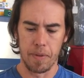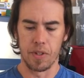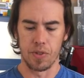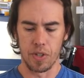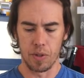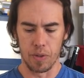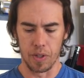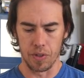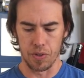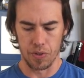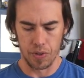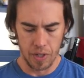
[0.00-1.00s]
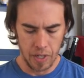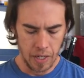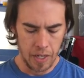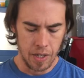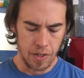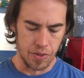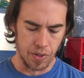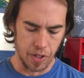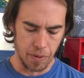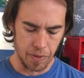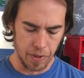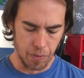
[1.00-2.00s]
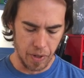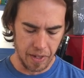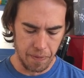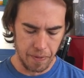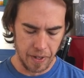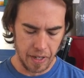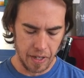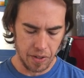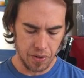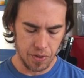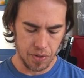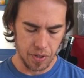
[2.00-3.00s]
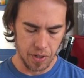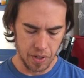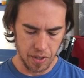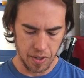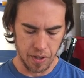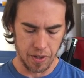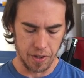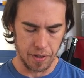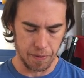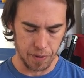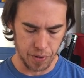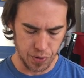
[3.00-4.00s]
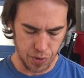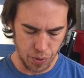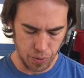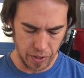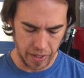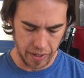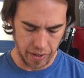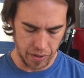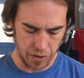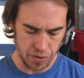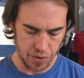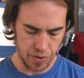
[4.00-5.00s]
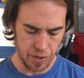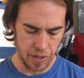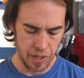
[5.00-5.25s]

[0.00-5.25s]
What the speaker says: in the sequence, starting with the white face, the first 2 layers,